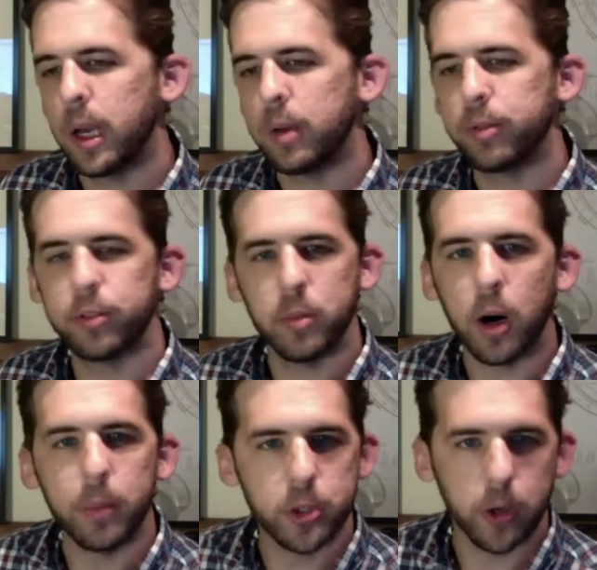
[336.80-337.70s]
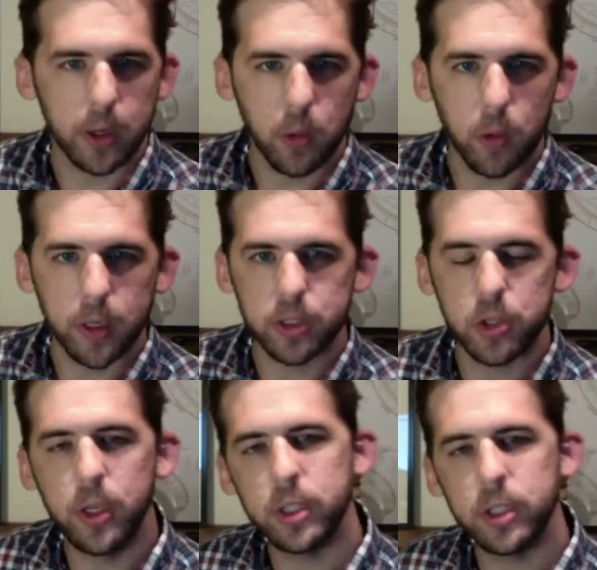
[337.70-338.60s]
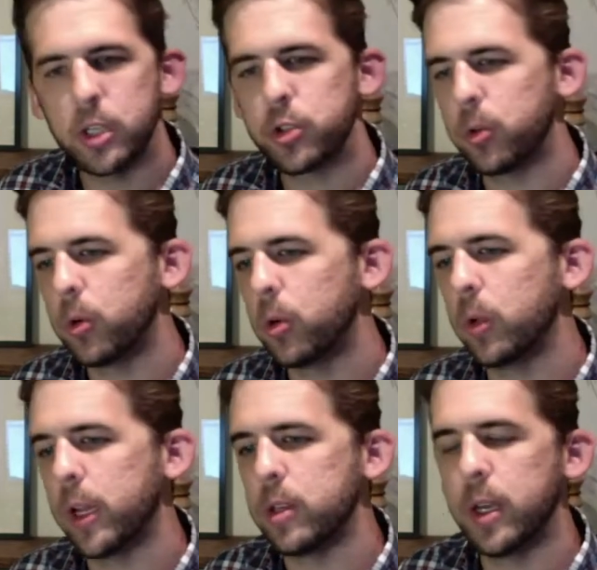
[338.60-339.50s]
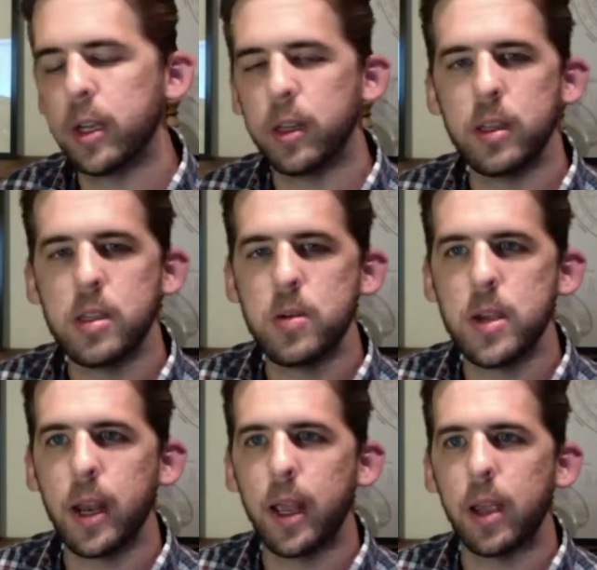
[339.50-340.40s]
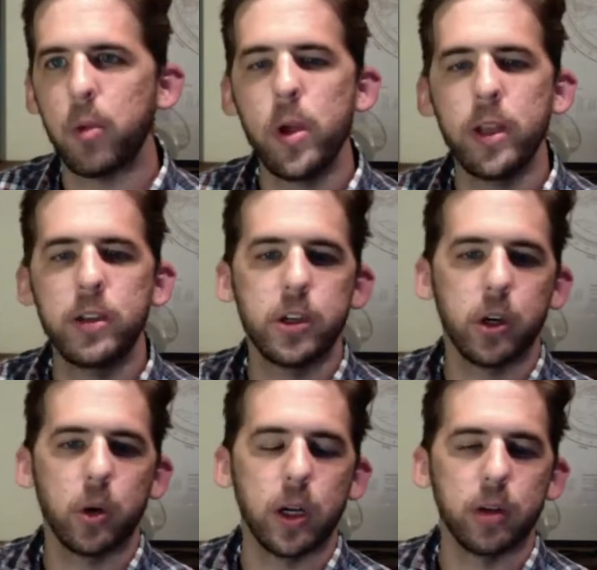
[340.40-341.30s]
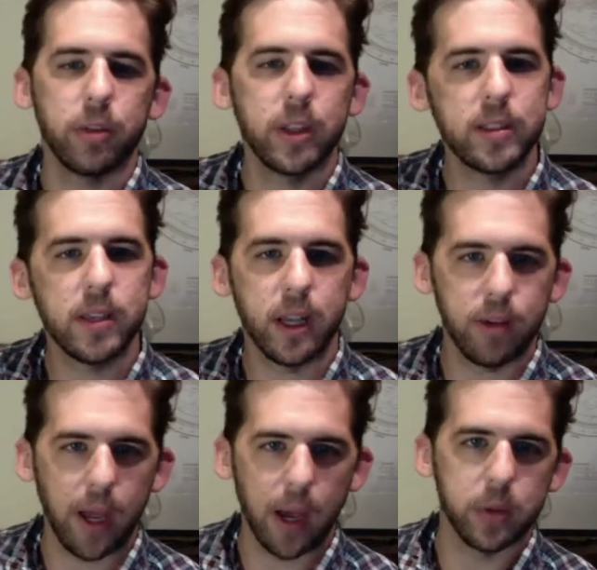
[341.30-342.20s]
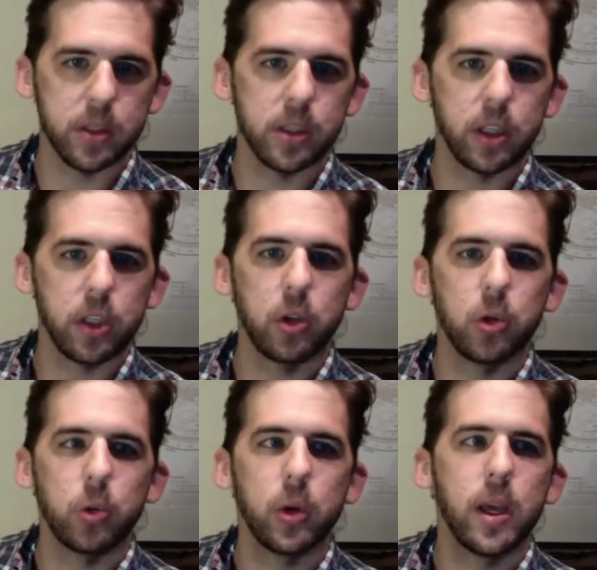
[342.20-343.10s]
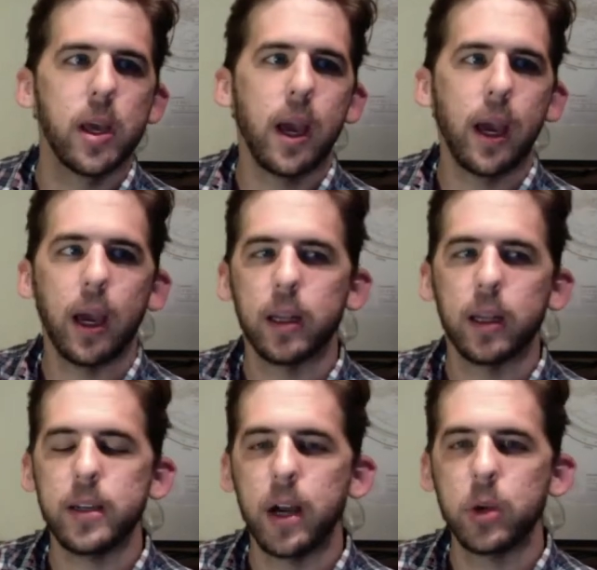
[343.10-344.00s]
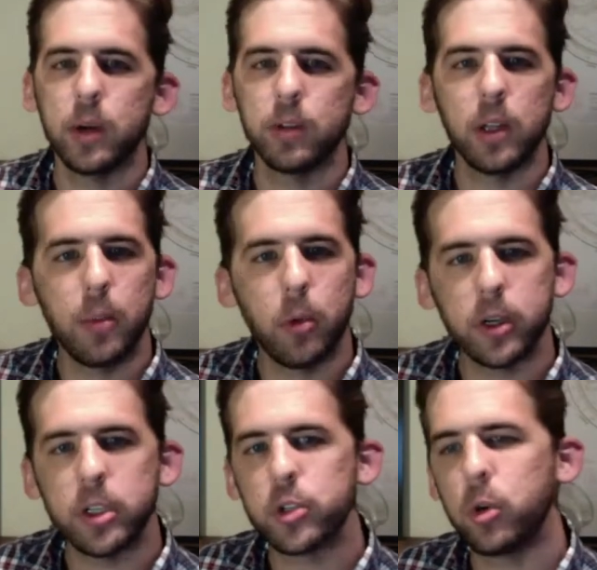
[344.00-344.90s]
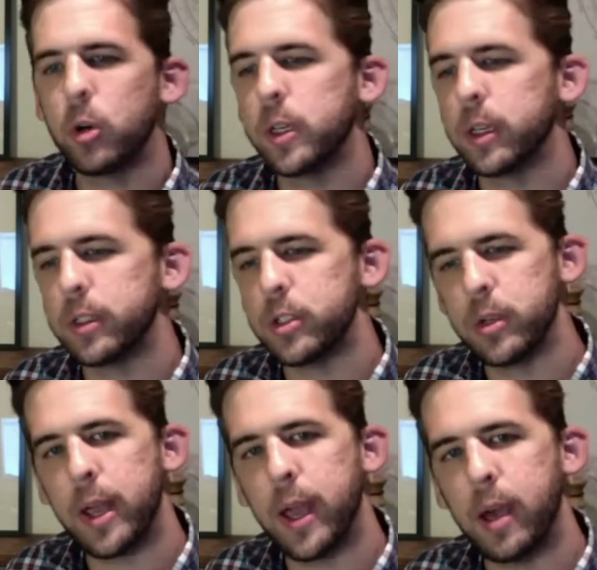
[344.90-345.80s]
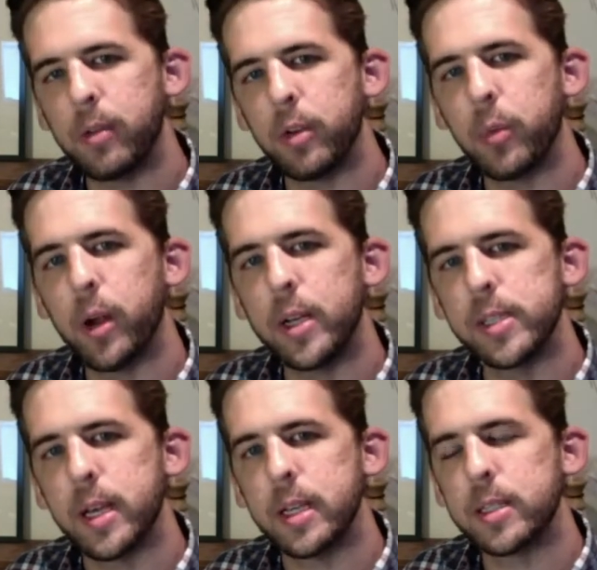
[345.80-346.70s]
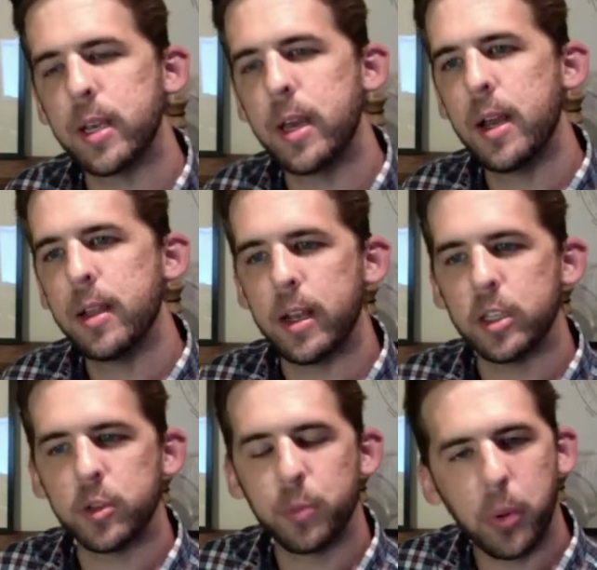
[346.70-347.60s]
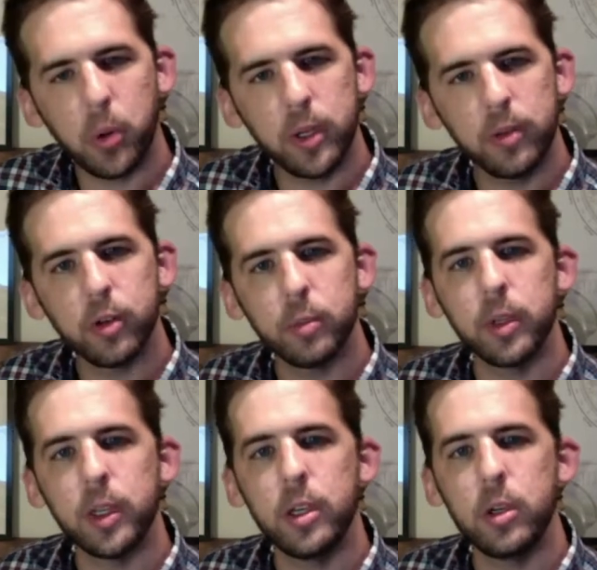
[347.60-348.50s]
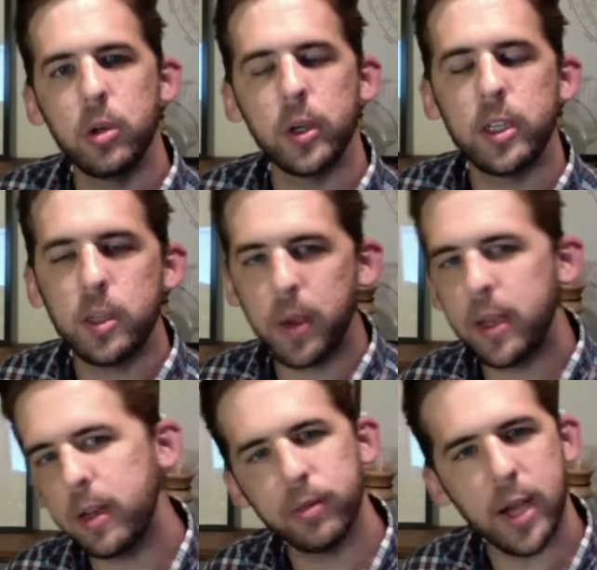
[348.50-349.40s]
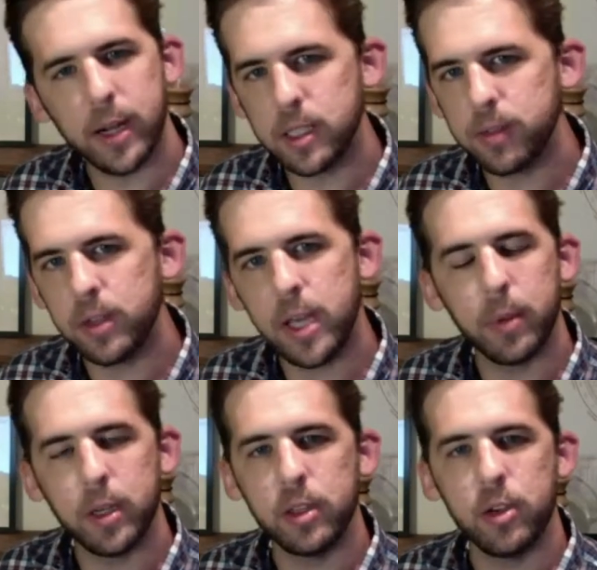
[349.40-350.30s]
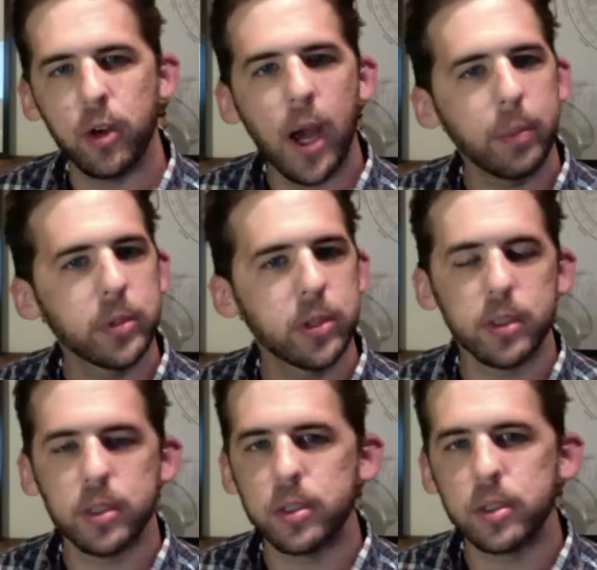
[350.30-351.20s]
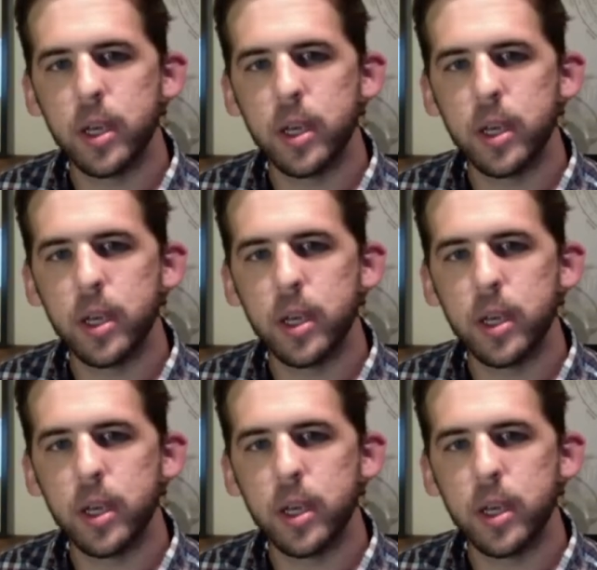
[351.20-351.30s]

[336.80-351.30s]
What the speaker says: from arbitrary points. So you get to control, like you get a window of things that have happened in a queue. And now you have a lot more control because you can have a process that is pulling from the queue independent of the activity happening in your app. So this is